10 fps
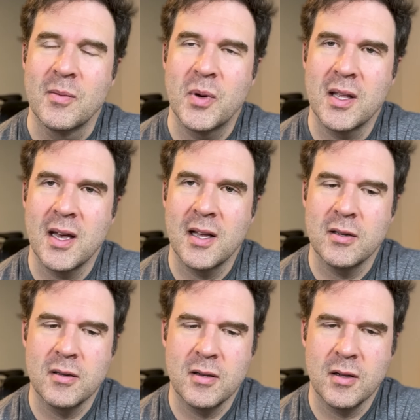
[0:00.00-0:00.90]
But yet,
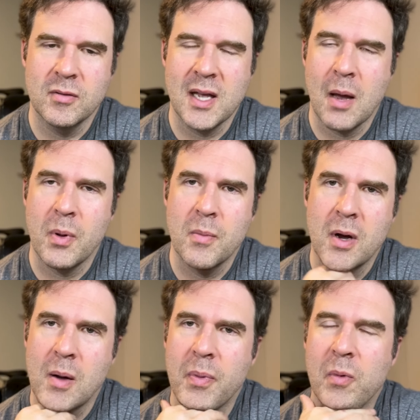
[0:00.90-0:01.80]
dapping him
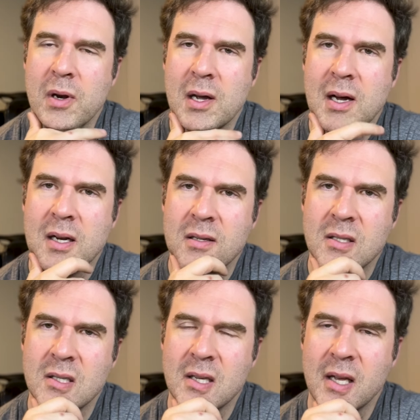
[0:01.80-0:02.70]
up and whatnot, it's
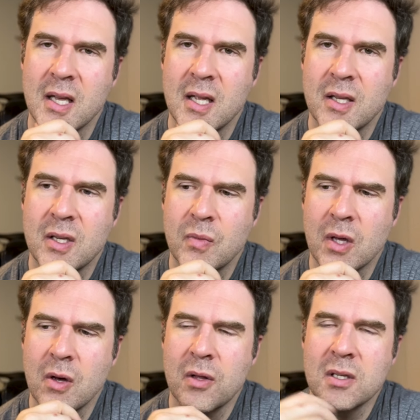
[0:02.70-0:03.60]
just like, it seemed
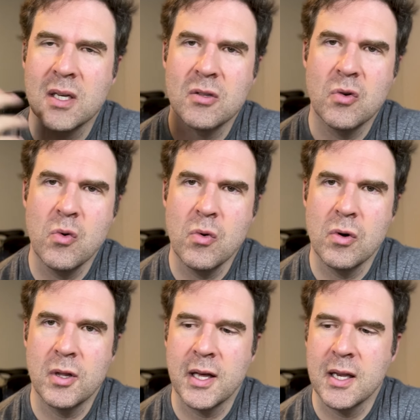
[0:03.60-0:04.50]
like, oh, this guy's
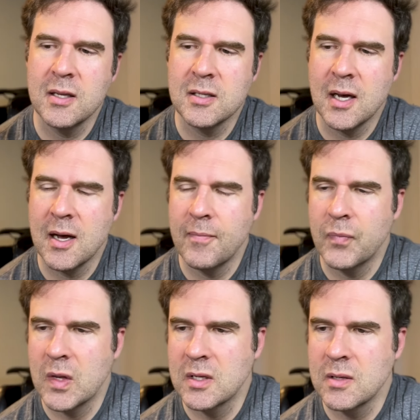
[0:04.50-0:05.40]
cool. Like, and it
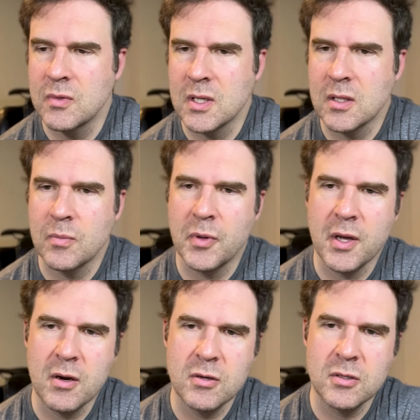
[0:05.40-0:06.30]
seems like the
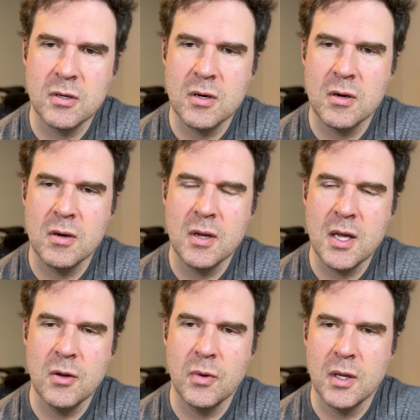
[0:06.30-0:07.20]
players are
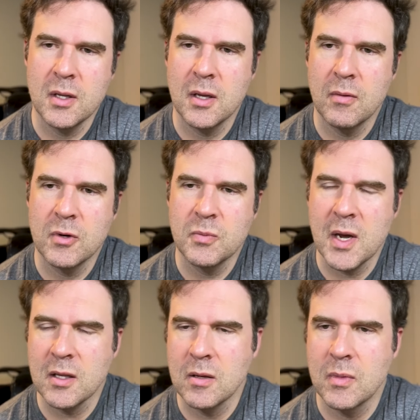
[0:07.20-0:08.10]
into it and they
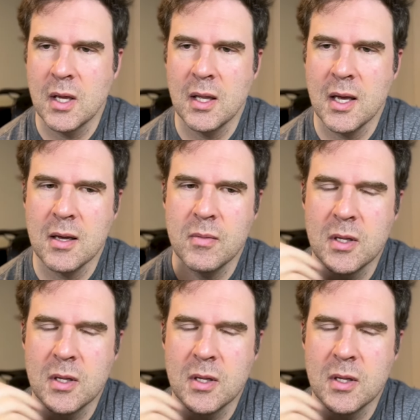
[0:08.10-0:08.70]
respect him and they like him.